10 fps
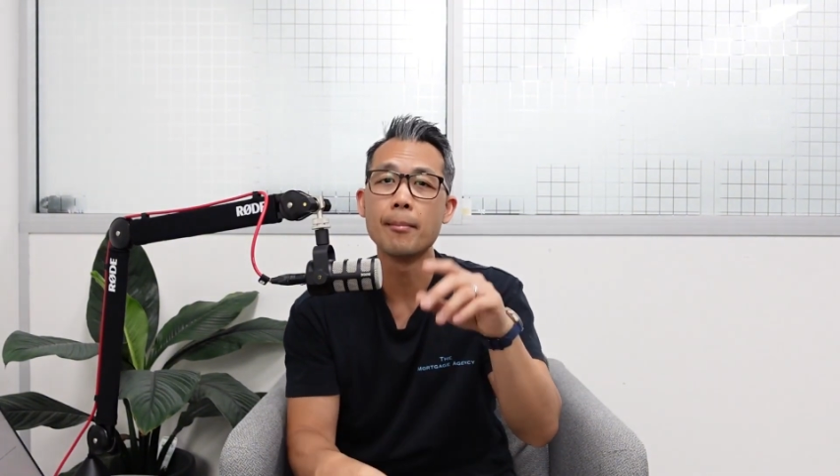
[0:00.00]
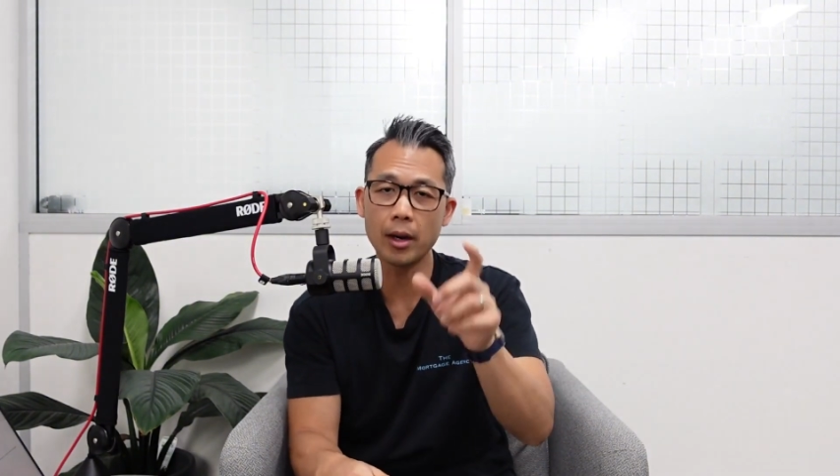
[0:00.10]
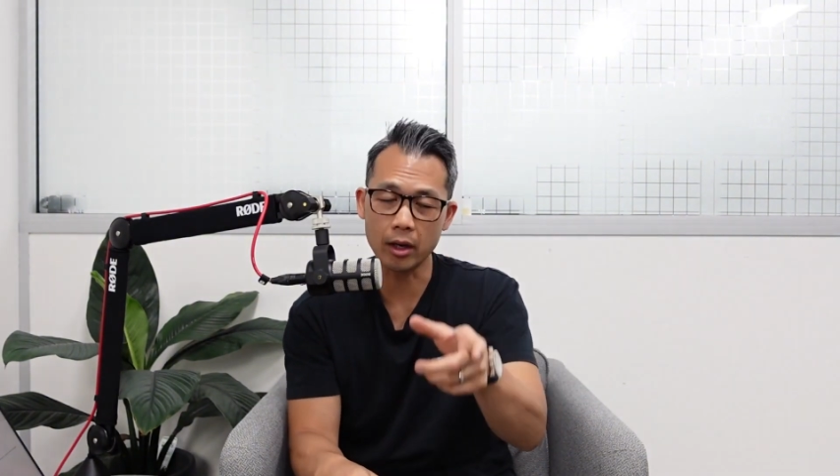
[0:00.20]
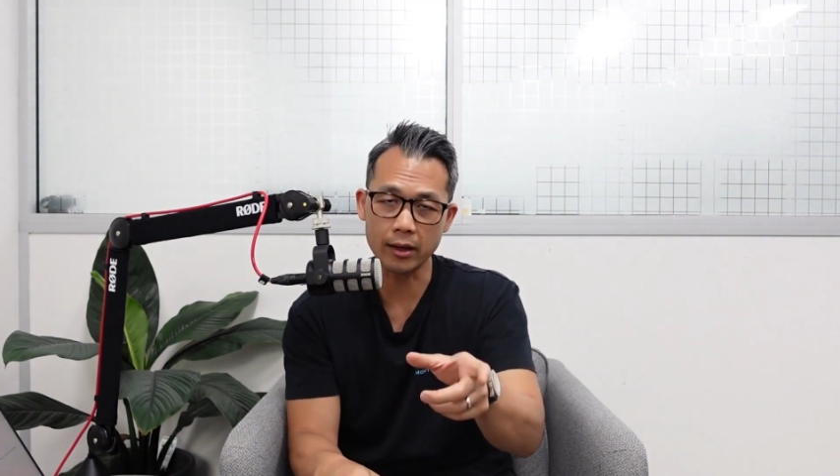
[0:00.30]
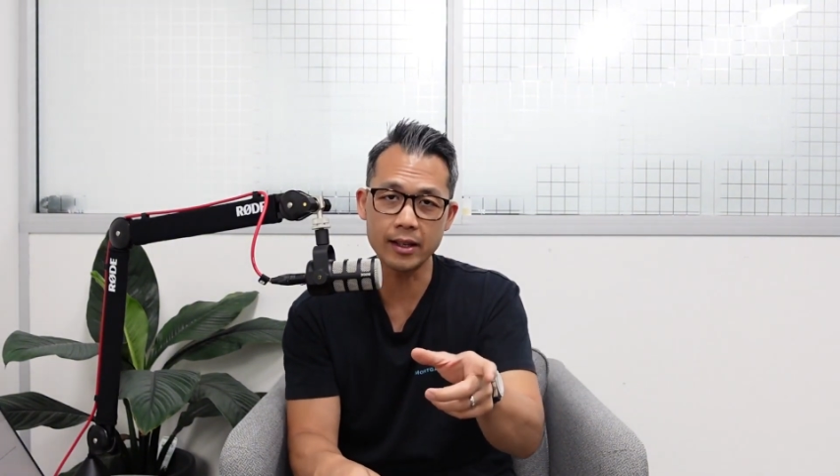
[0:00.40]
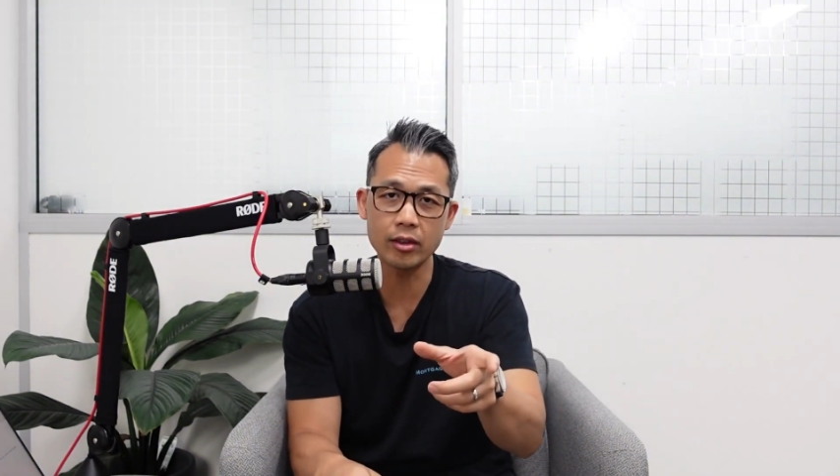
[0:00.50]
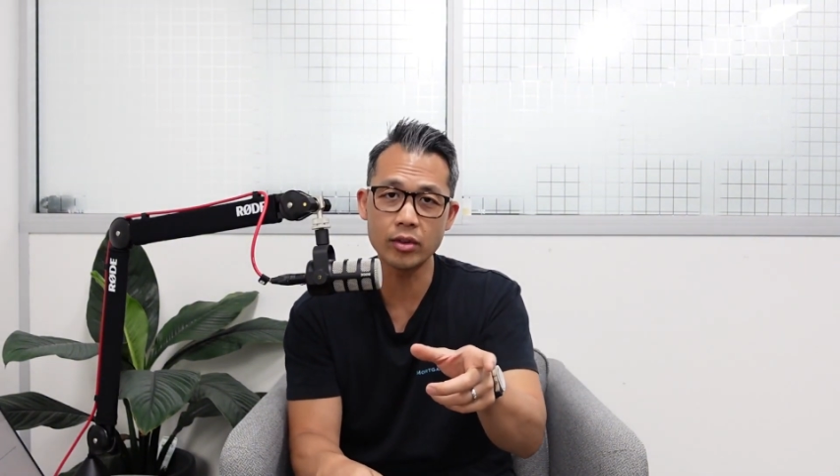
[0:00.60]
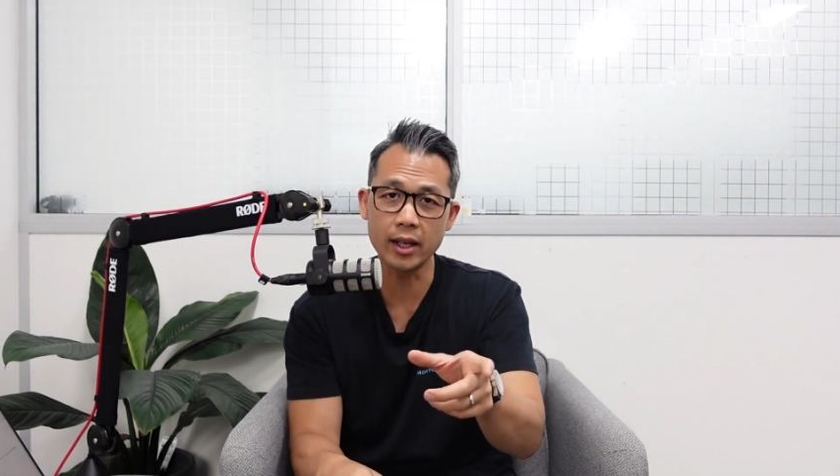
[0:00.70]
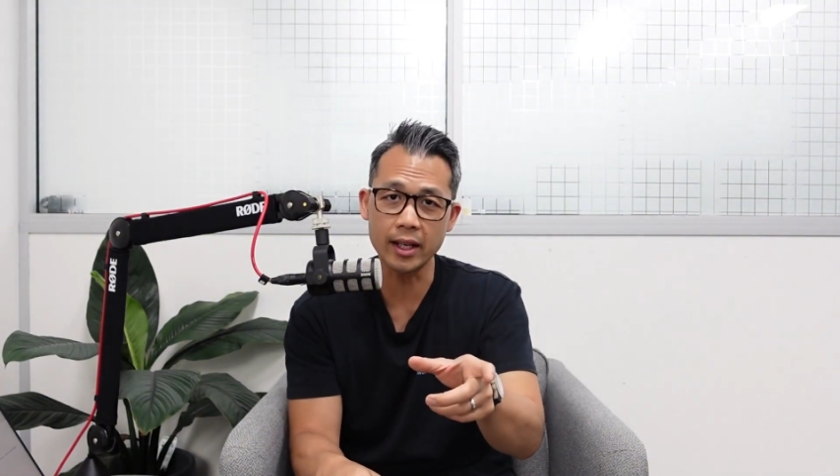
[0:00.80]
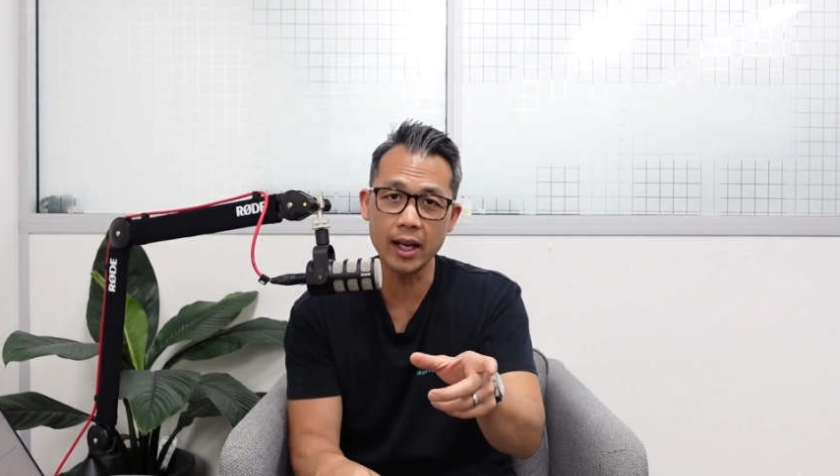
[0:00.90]
But like I said
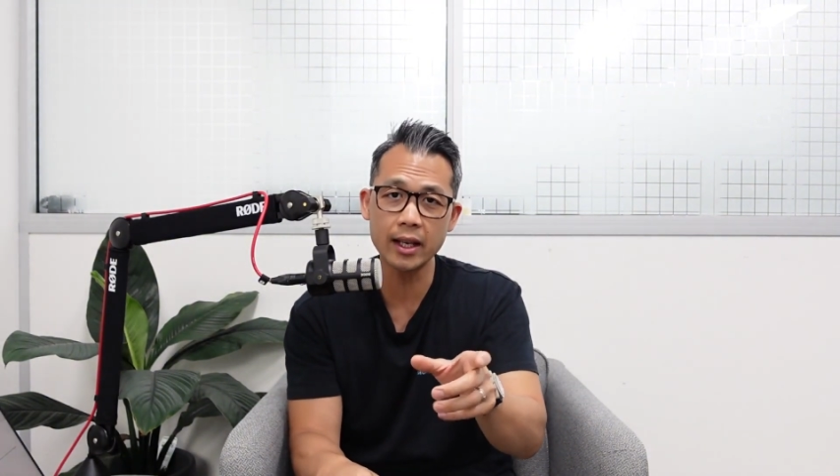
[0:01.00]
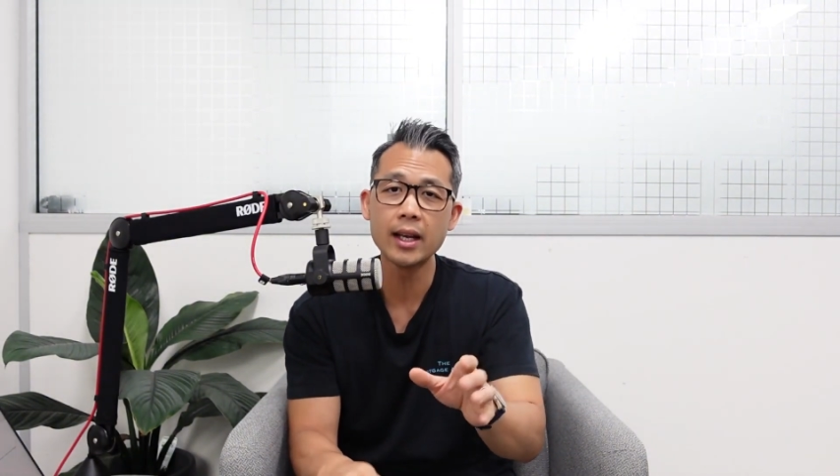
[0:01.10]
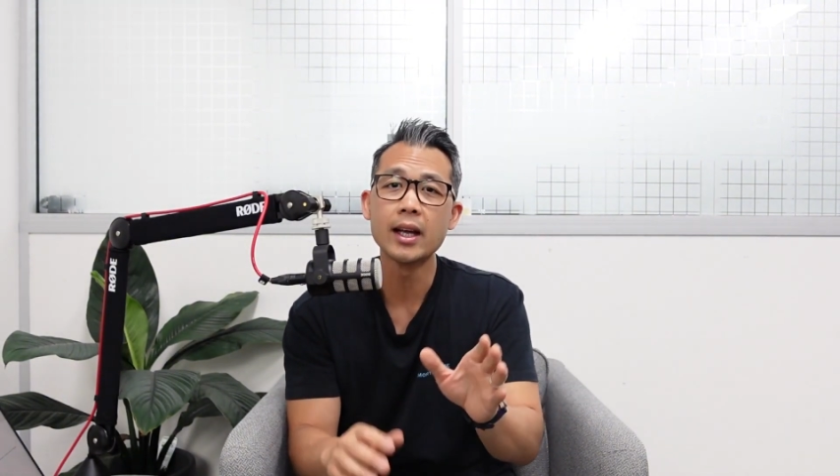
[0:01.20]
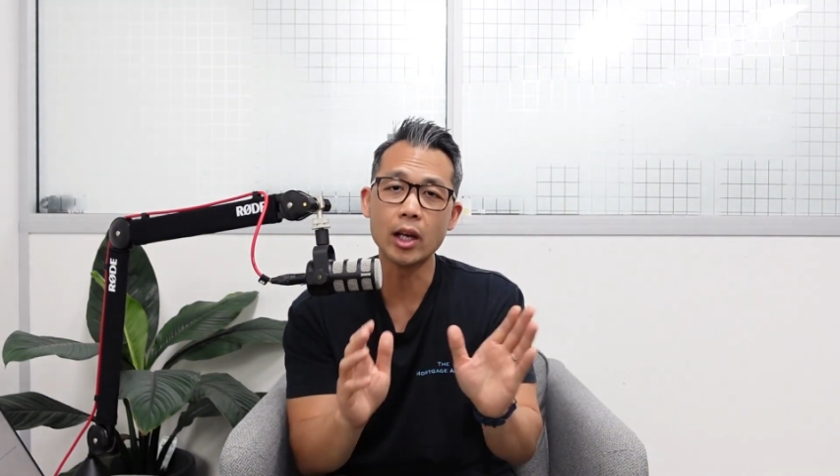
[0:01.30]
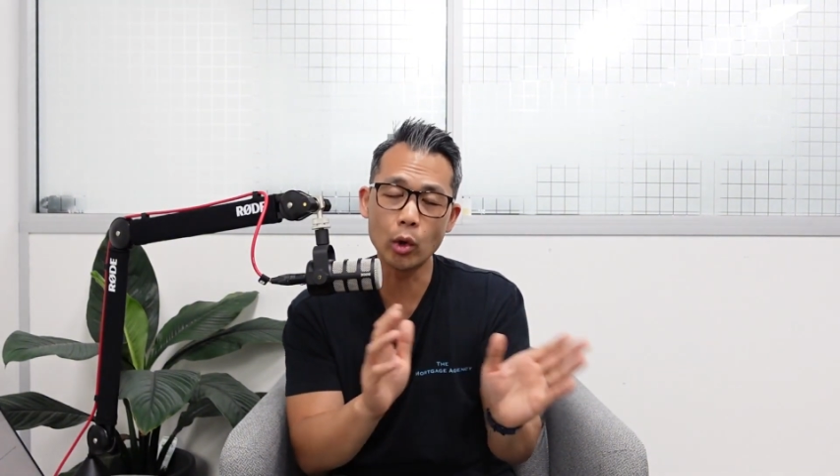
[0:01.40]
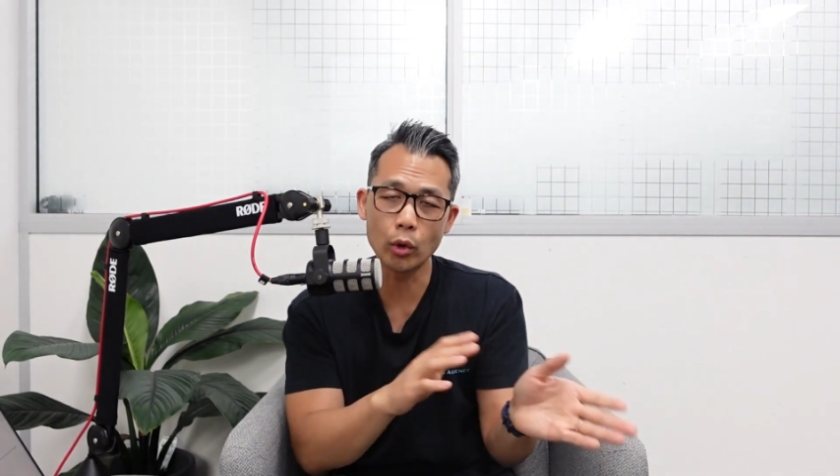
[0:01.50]
to you again, it